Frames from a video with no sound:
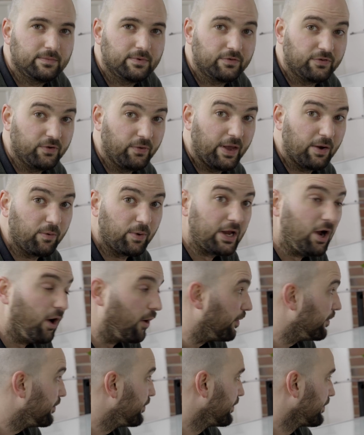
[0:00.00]
So there we
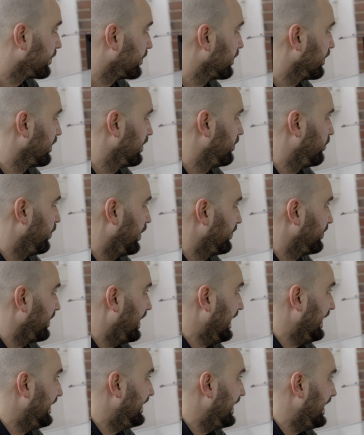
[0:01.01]
go. Once
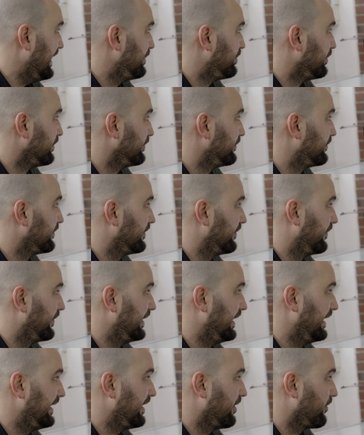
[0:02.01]
I enabled the
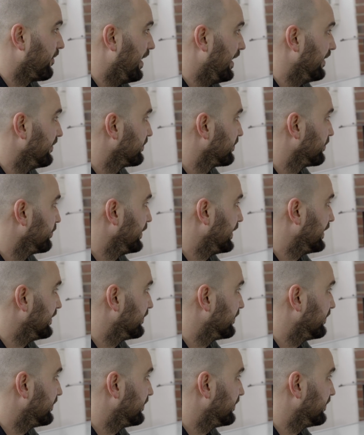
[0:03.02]
linearizer, we can